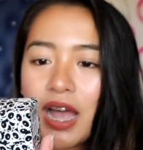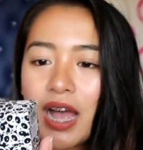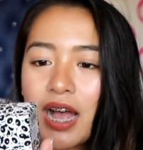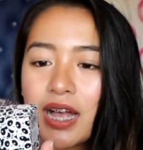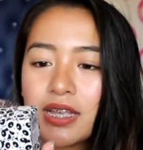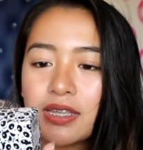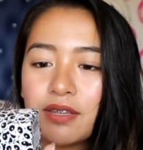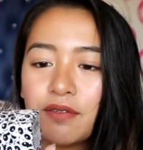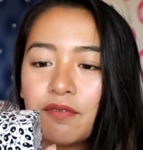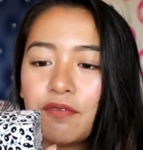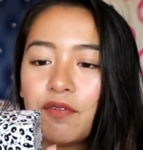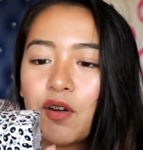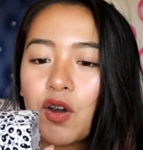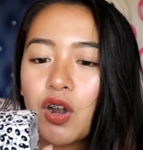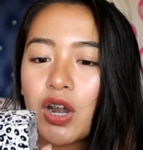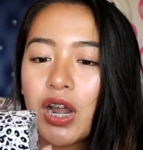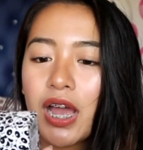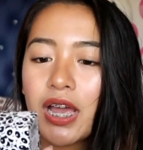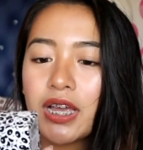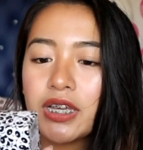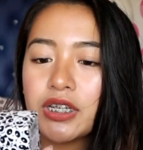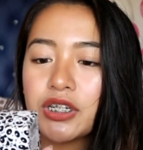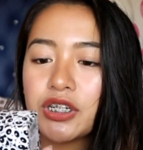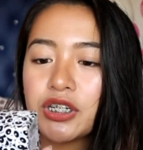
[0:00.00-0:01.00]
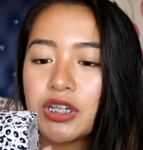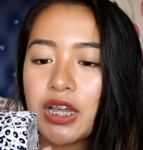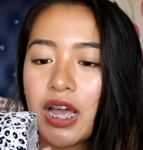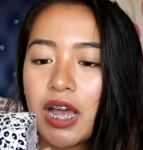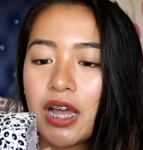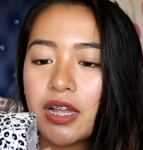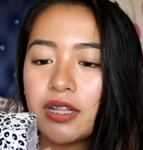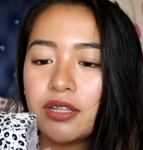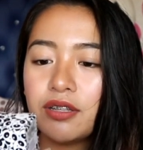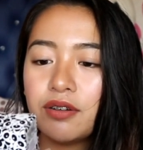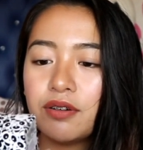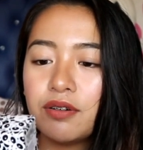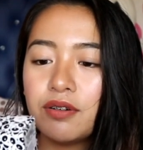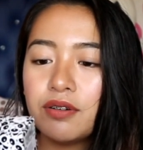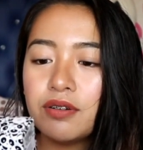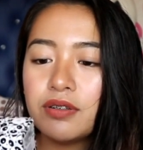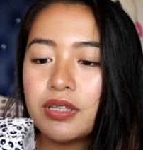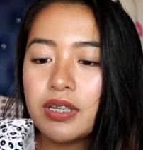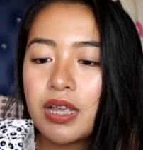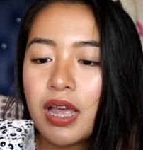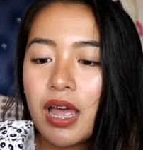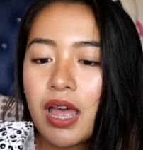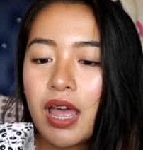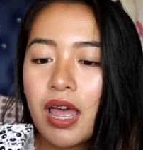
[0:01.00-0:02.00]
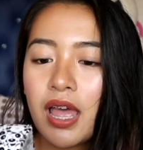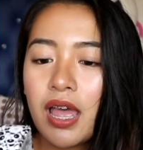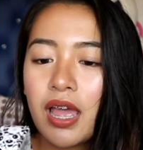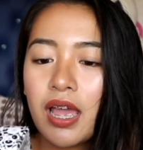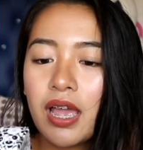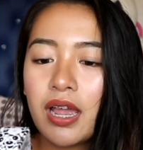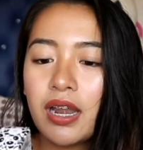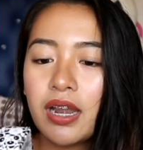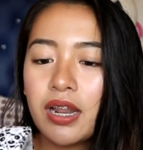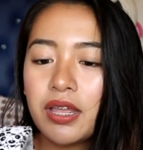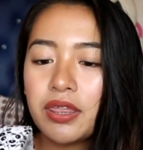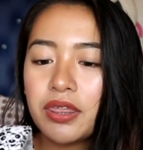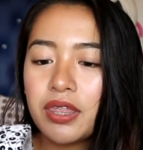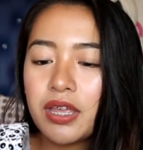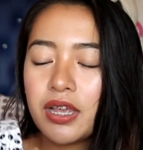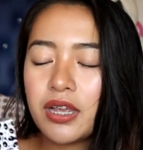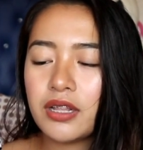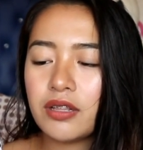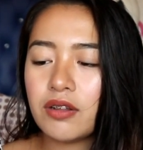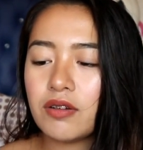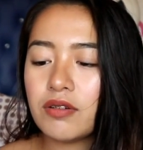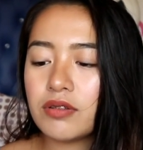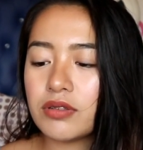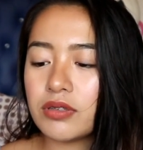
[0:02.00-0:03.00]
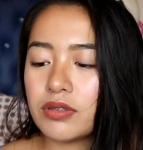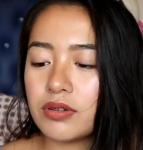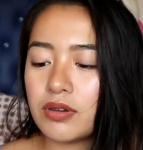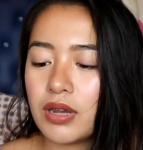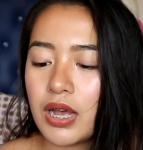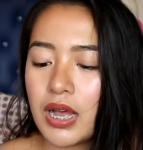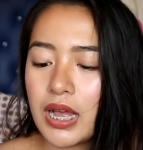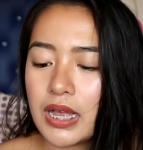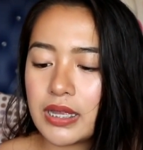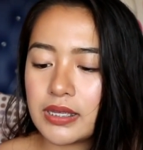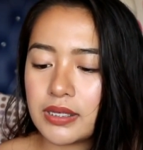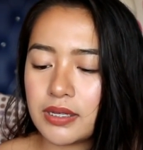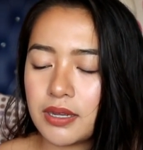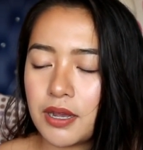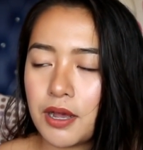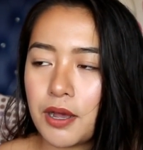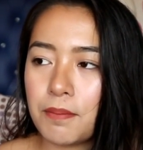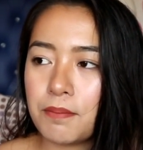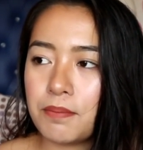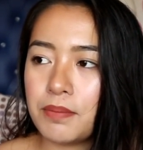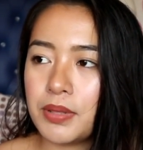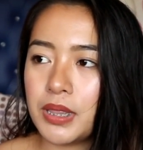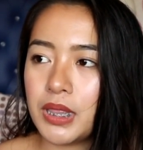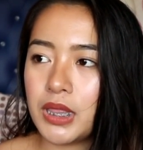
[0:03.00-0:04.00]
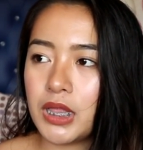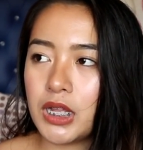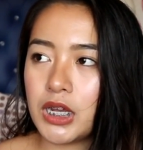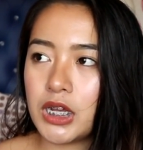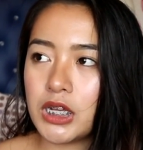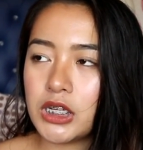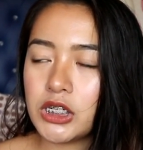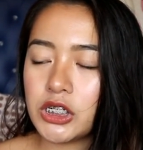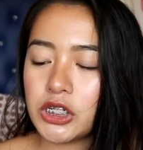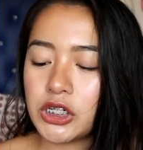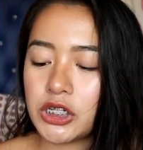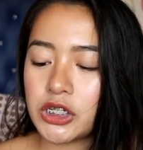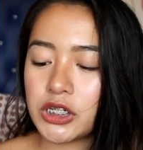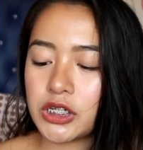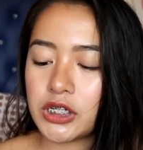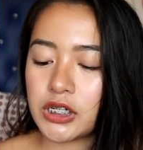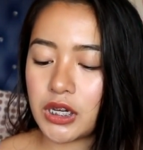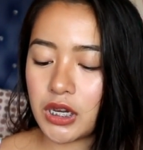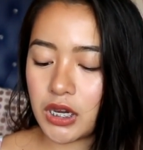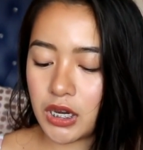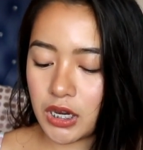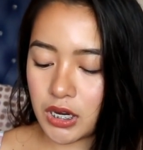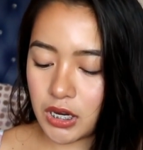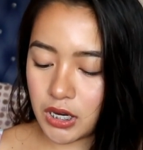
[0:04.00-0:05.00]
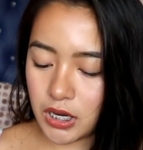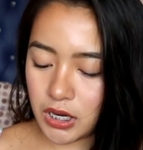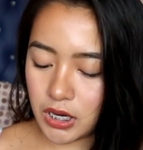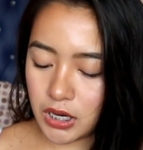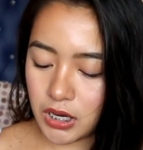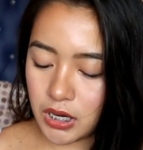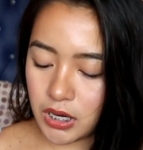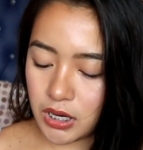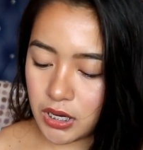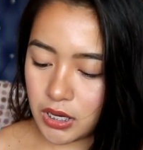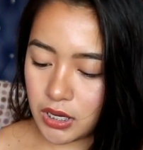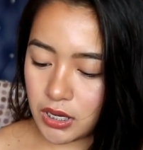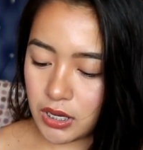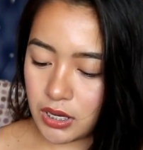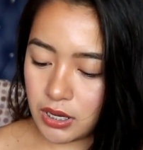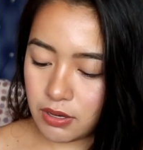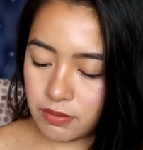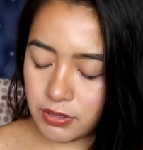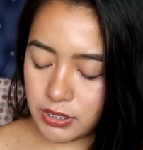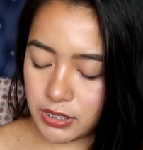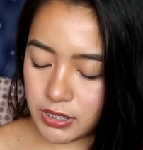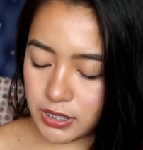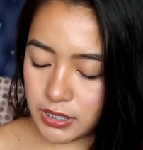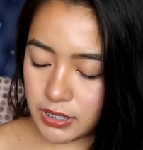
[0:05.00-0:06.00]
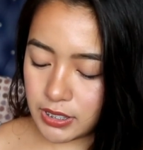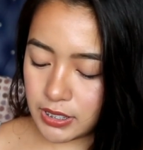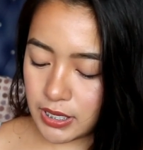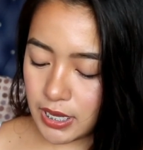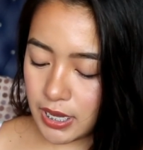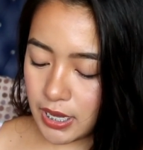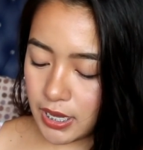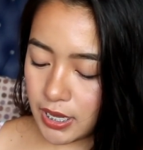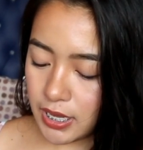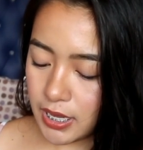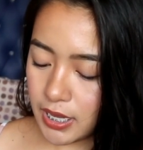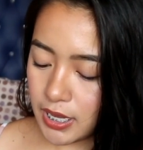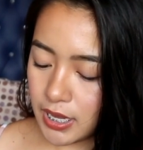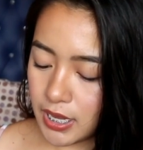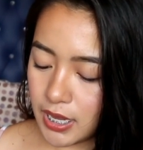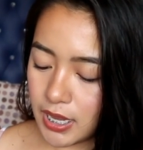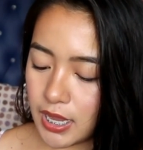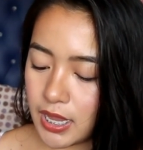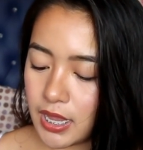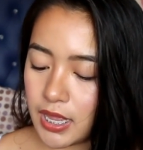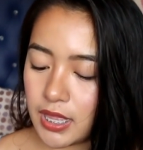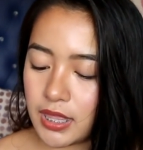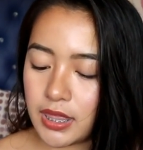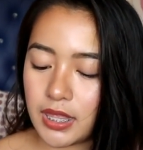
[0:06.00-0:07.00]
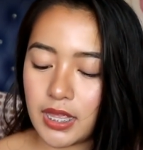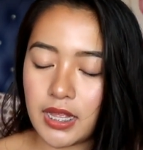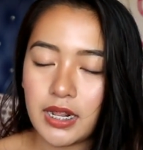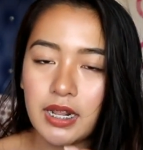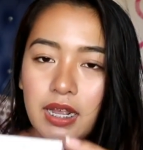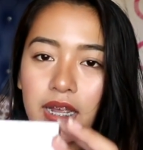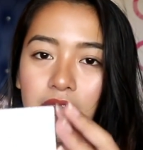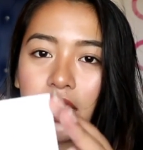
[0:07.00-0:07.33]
has 4 eyeshadows, and I think it also has a blush, I would say. And then